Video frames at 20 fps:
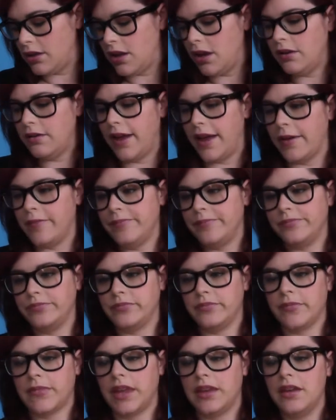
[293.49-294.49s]
Okay,
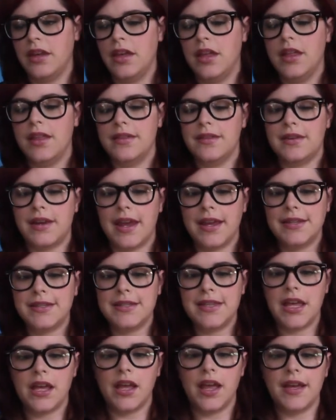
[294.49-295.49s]
the next
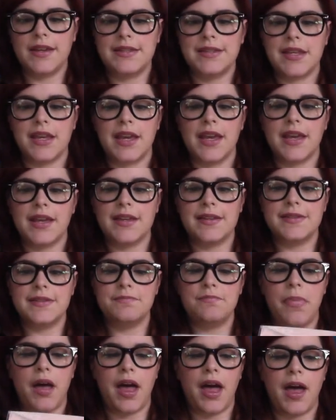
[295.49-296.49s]
thing I see is
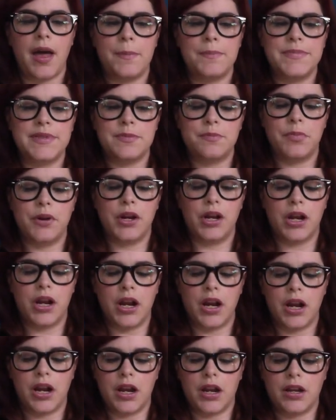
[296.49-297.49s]
Bob's
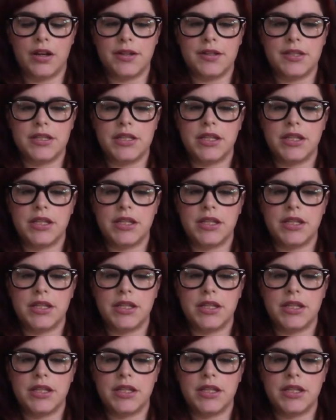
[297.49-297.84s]
Burgers